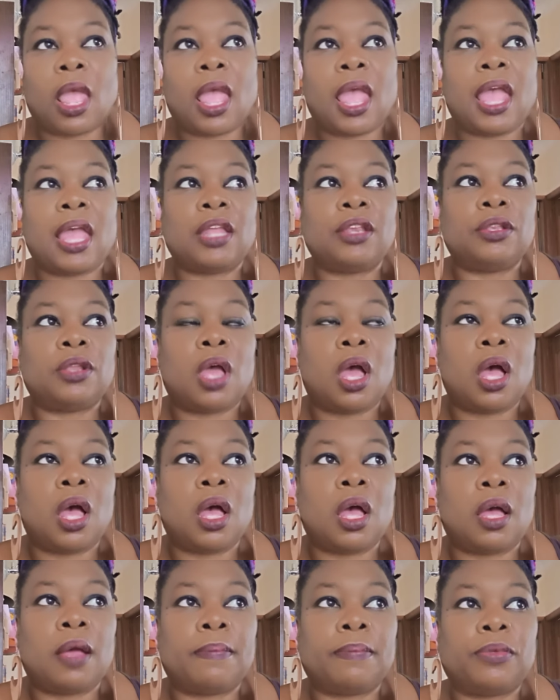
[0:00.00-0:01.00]
and
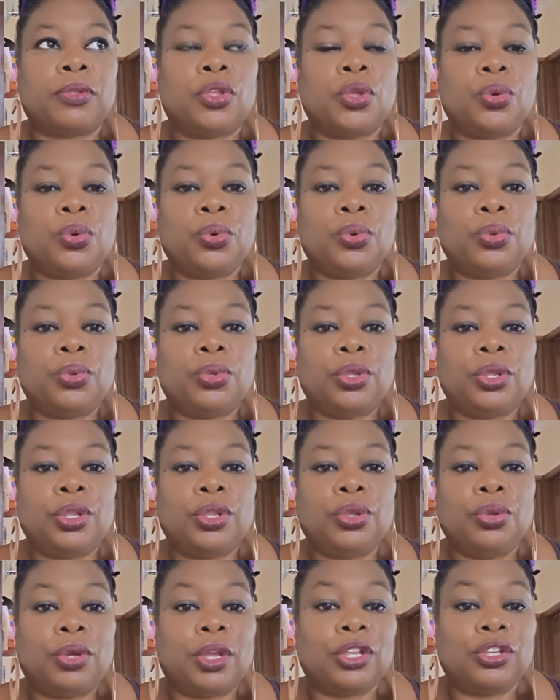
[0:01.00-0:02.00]

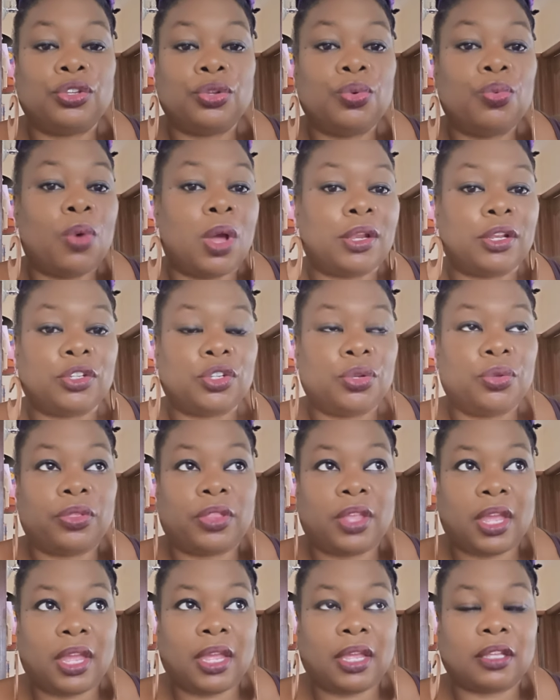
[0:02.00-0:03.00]
you can do one or two
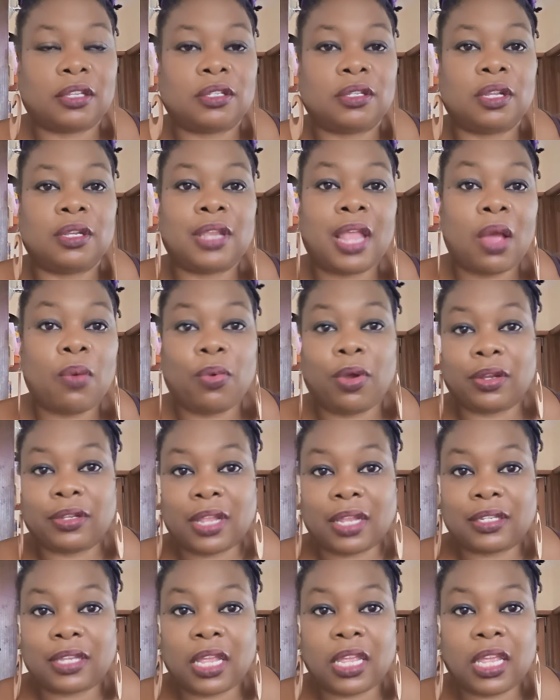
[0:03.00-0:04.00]
things. The network
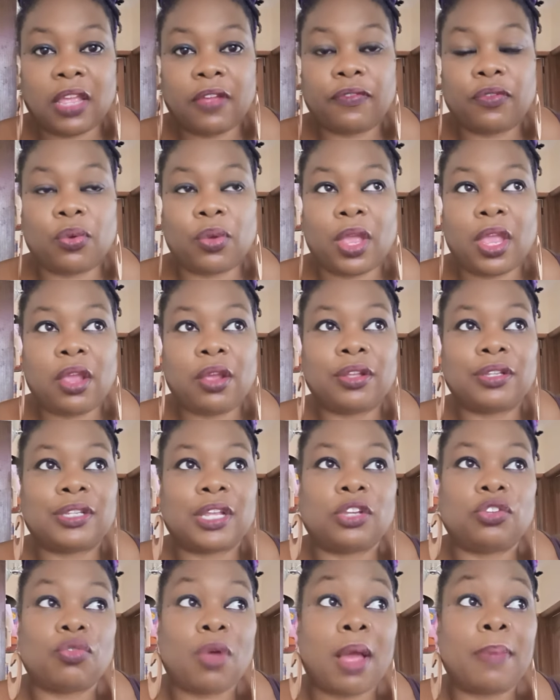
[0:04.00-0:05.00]
that they give you here is
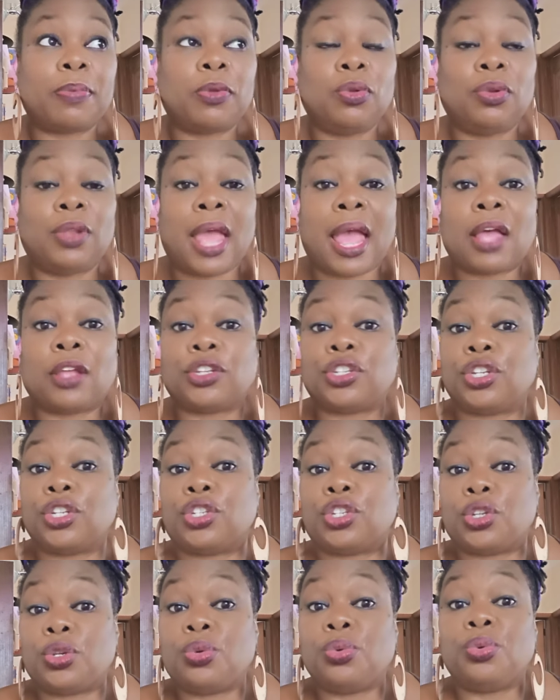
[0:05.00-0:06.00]
they drop you down to
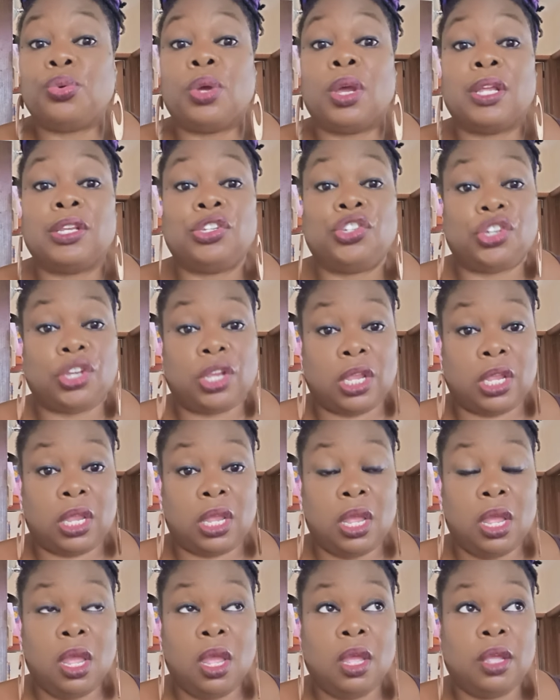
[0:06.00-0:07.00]
2G.
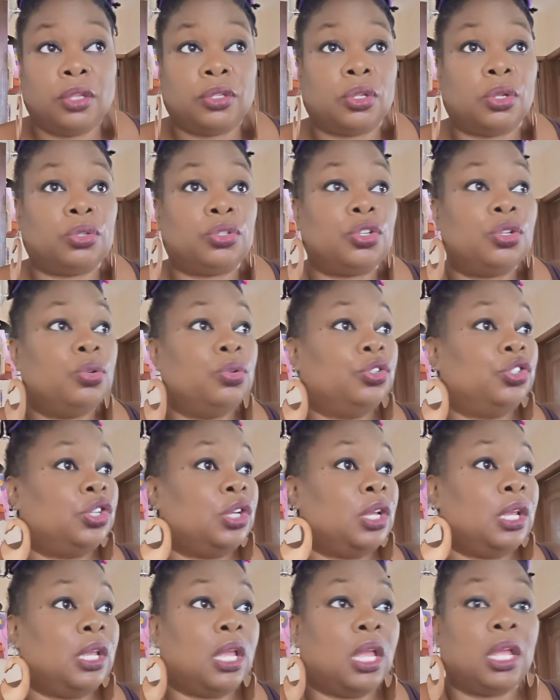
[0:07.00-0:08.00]
So
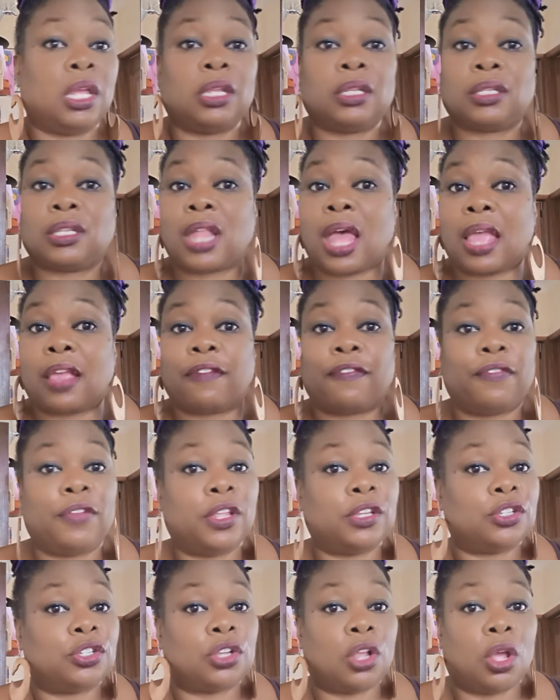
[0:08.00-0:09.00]
2G is like
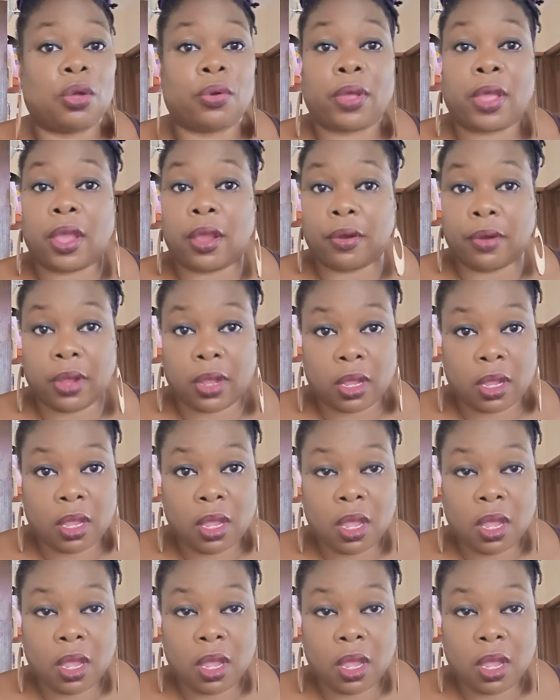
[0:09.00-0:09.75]
Flintstone era.